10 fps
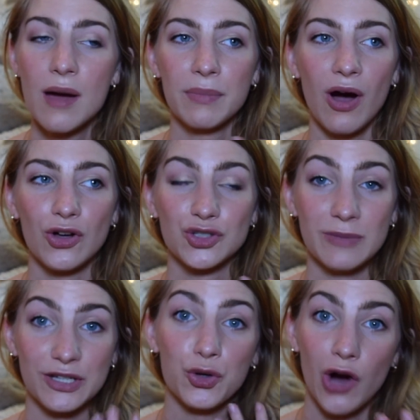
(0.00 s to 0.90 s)
but also
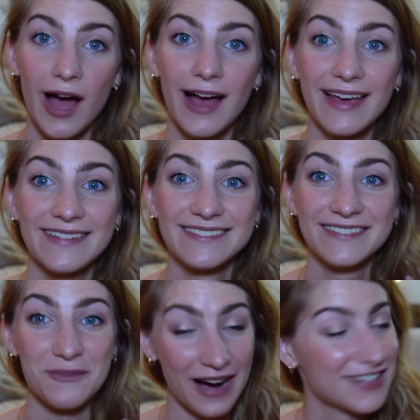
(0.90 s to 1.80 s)
make you cry,
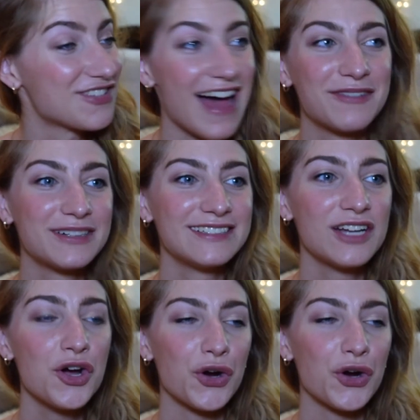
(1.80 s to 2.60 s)
watch that one.